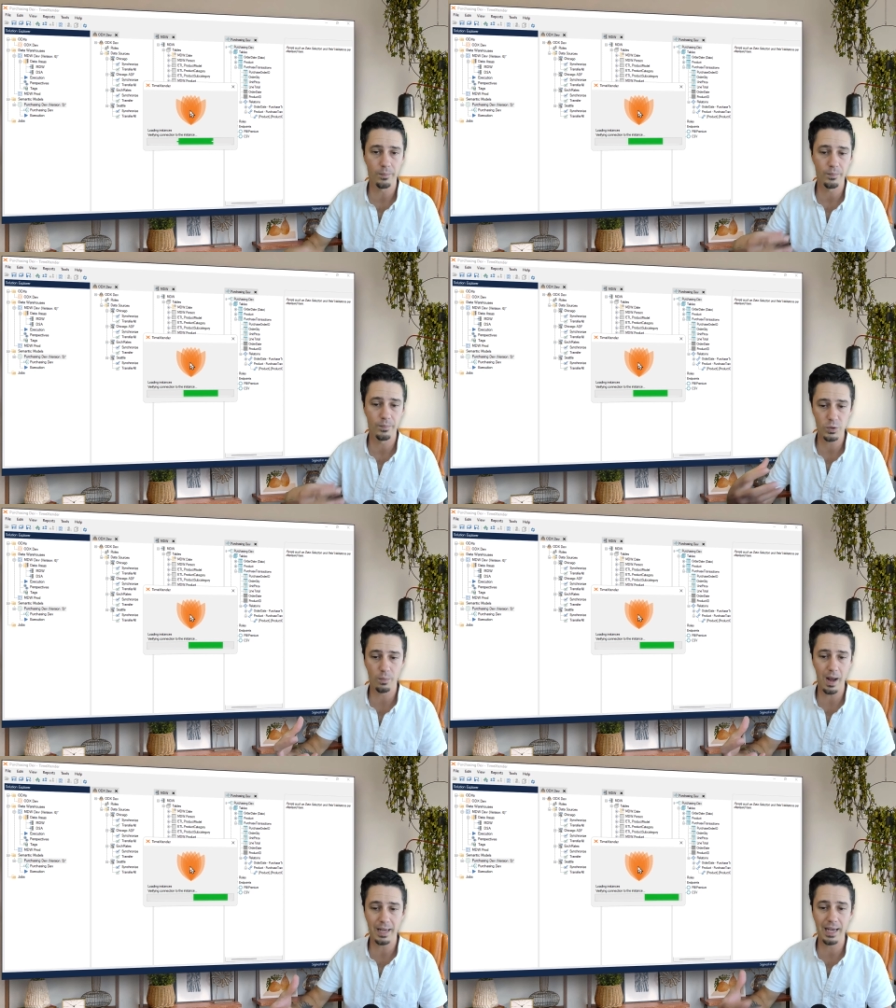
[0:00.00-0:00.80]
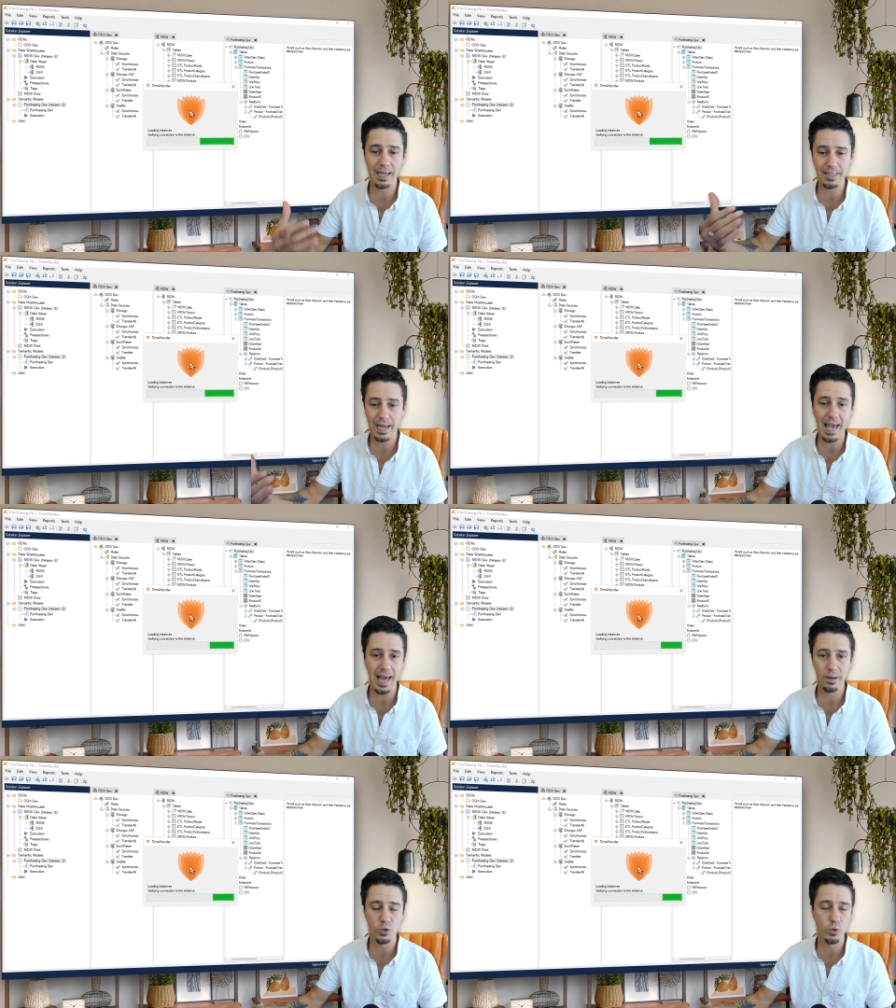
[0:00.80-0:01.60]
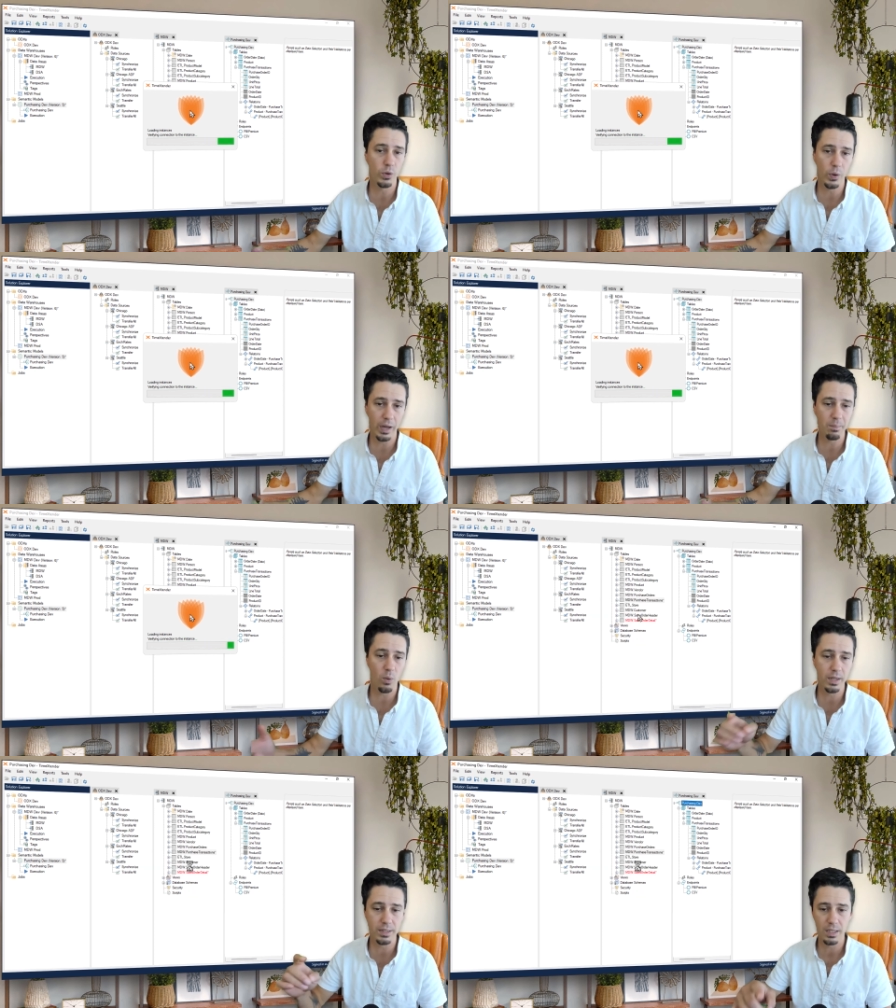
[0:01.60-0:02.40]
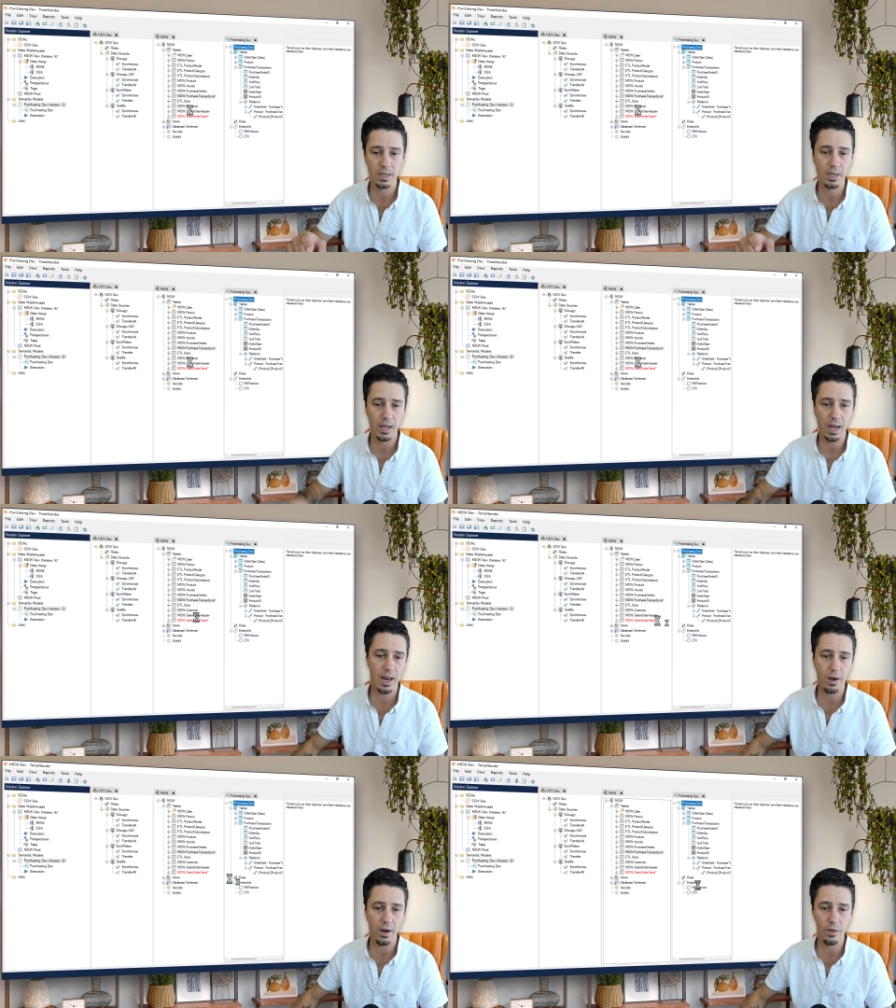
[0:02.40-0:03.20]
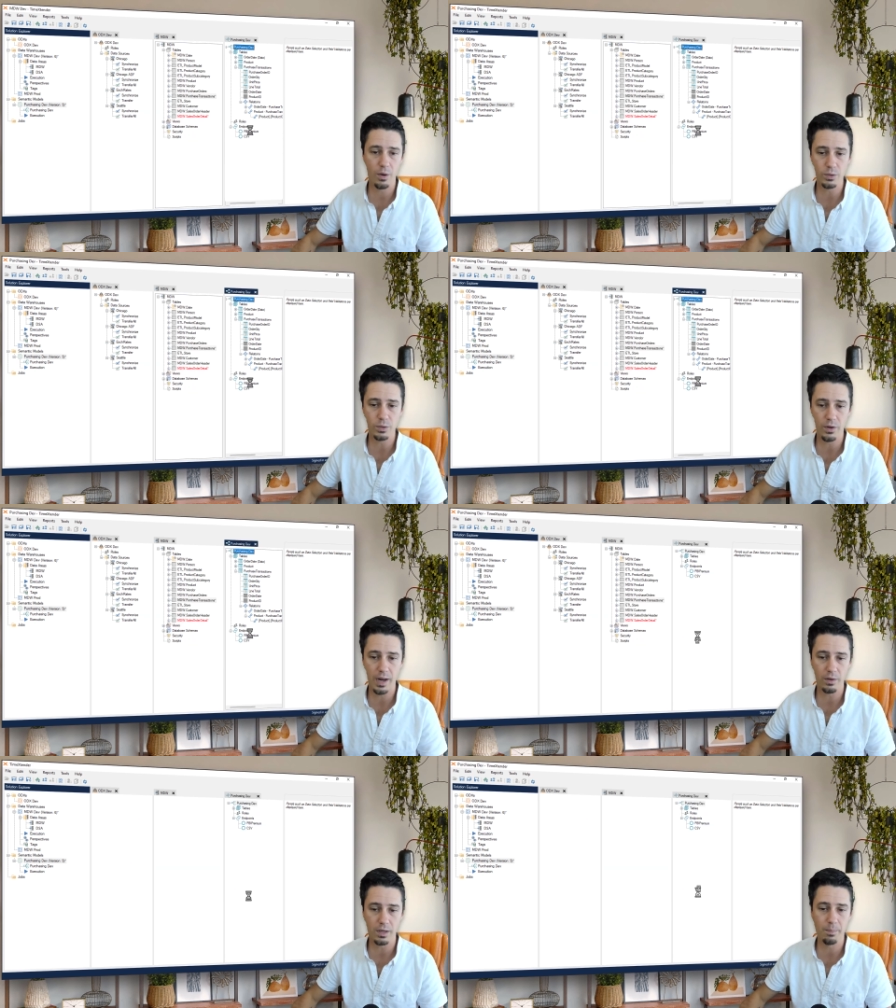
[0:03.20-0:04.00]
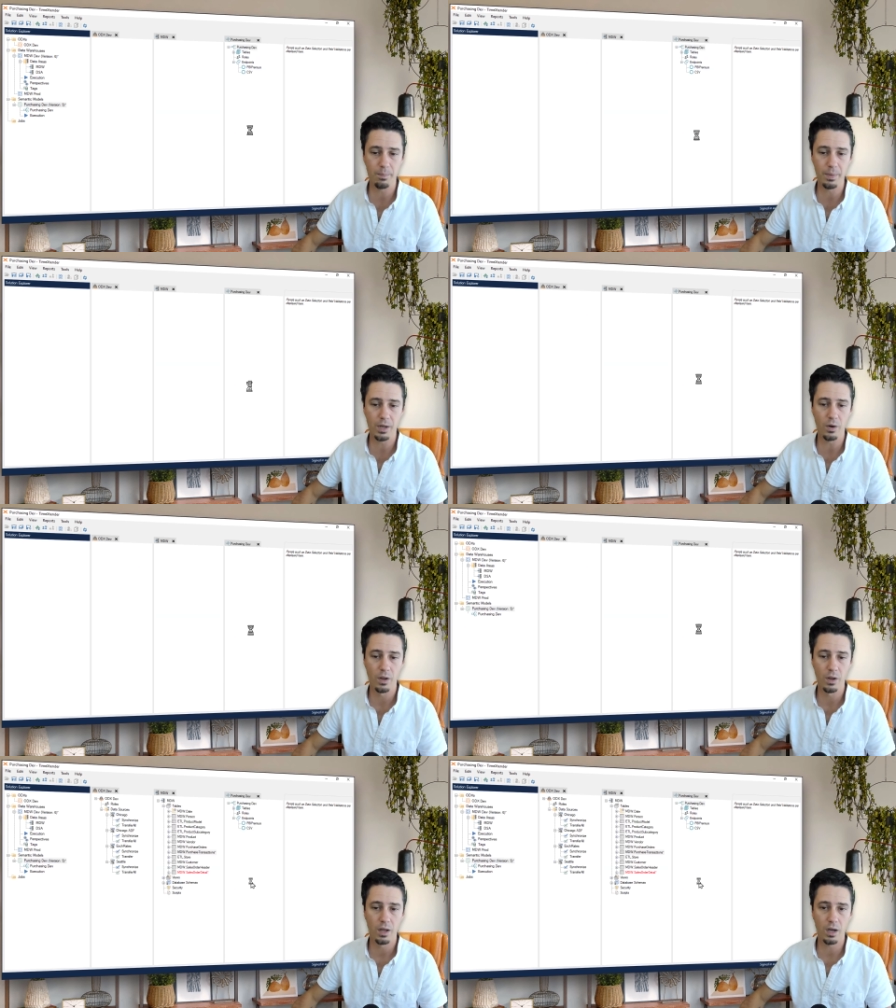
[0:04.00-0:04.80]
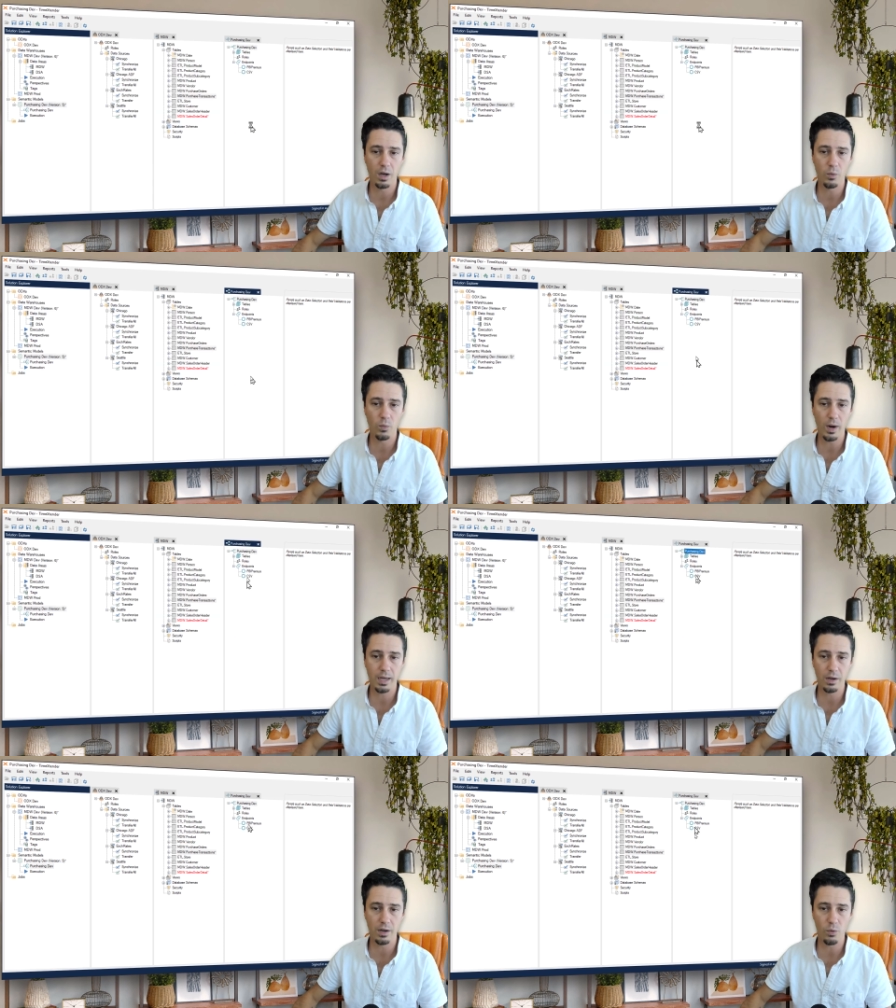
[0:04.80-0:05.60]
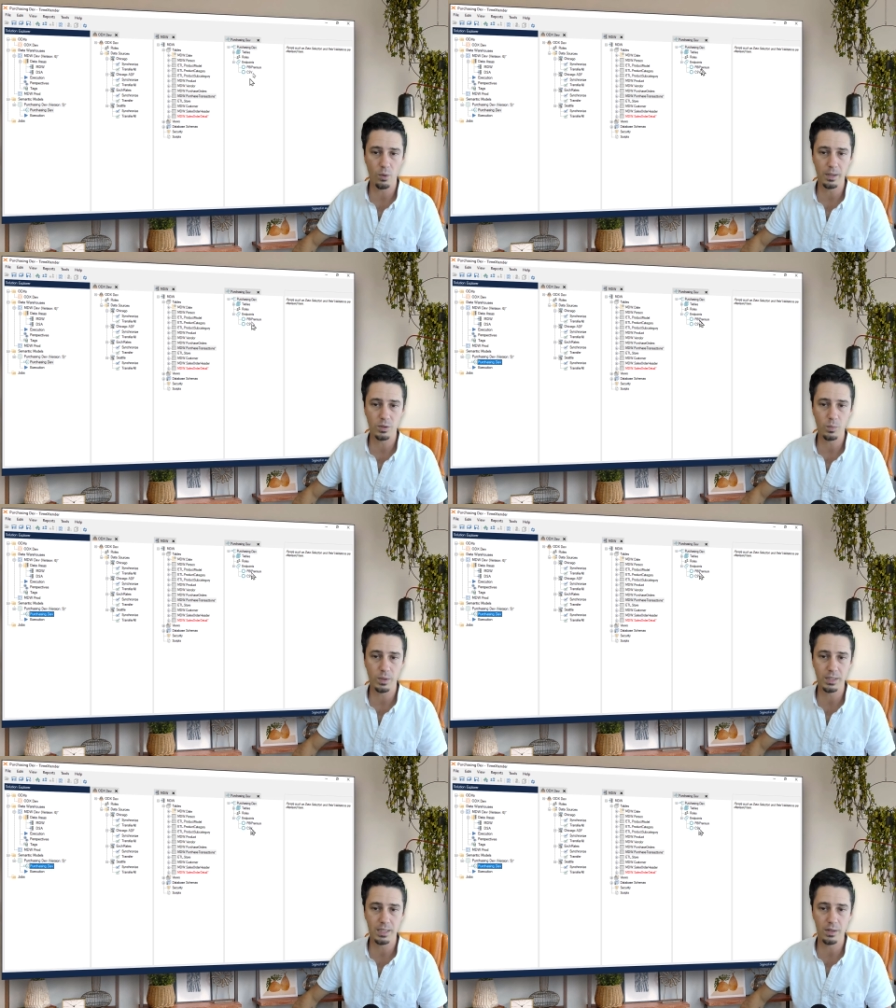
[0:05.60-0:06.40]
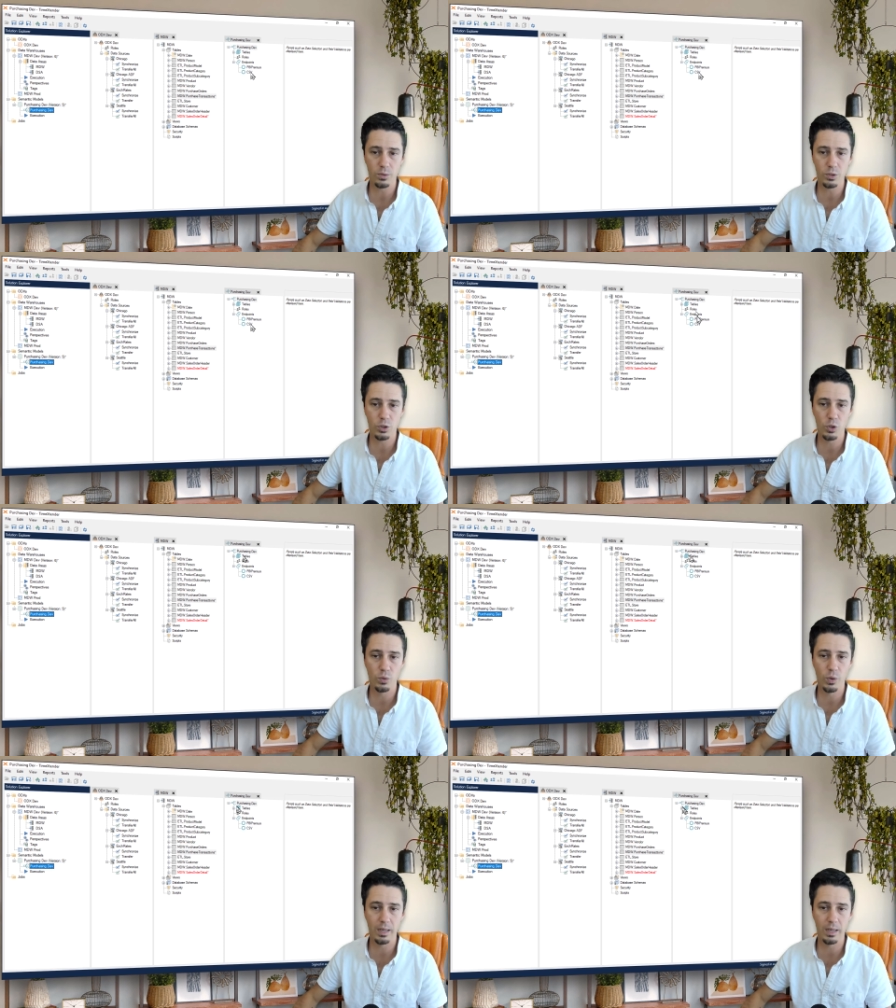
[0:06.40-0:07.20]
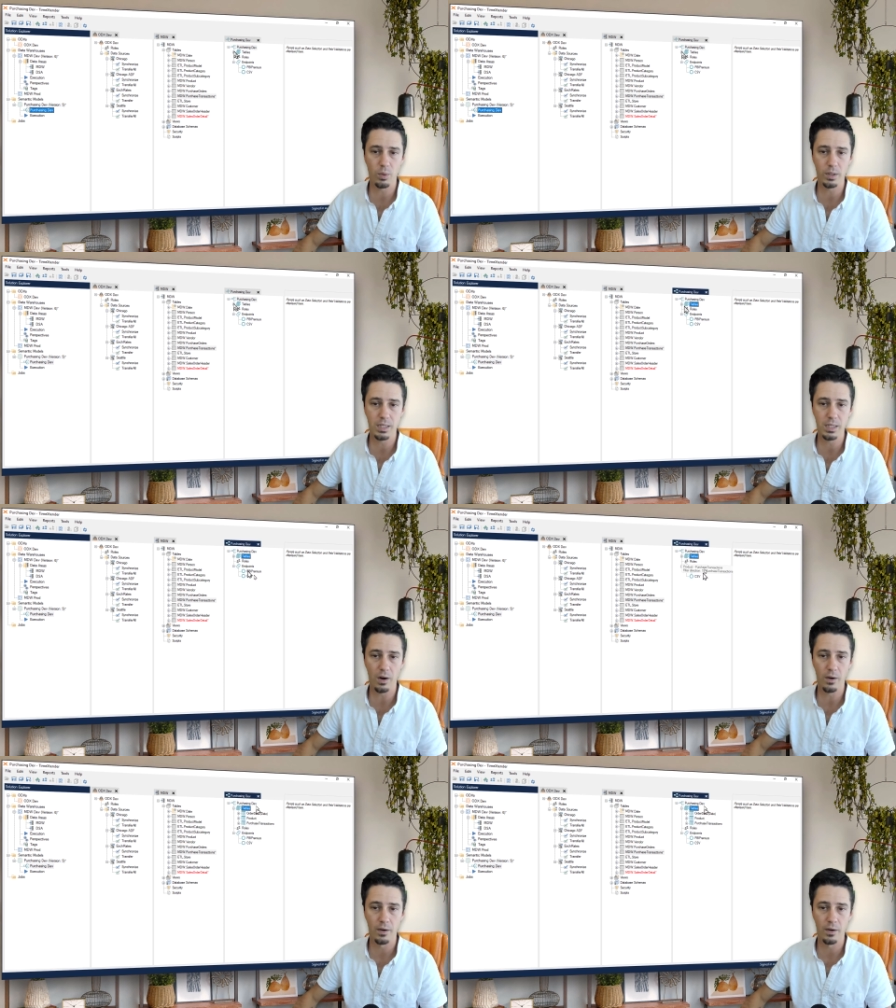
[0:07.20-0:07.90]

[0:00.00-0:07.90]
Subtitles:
So in my case, I added 2 new endpoints, and those are now going to appear right here for me. So we see those 2 new endpoints here